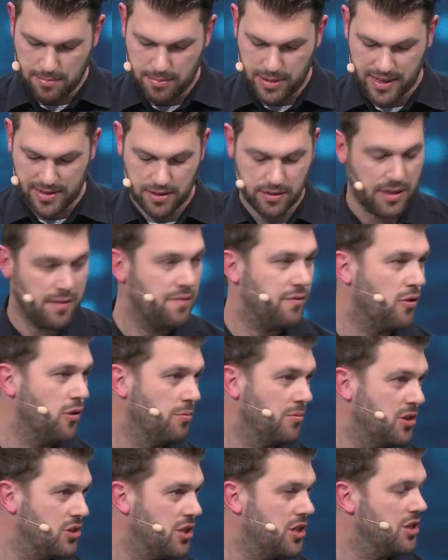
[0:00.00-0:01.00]
better
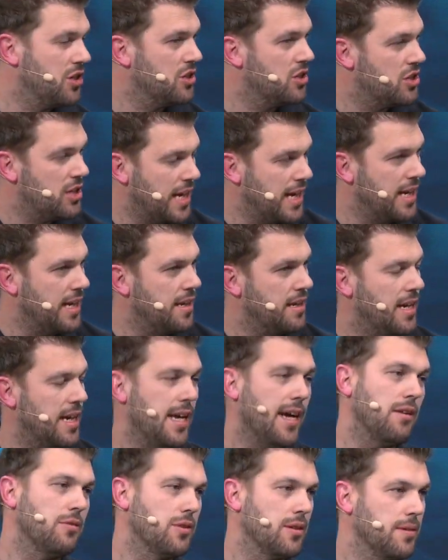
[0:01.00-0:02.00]
informed decisions day in,
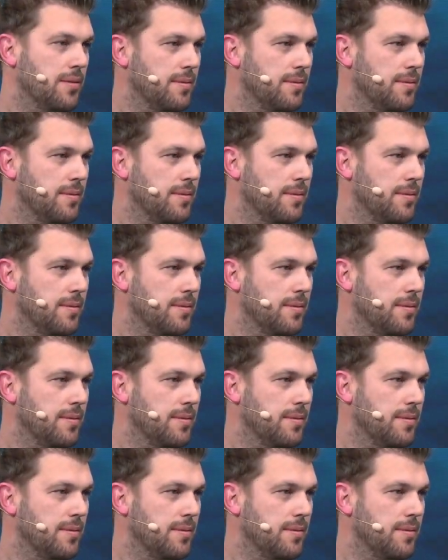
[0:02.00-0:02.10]
day out.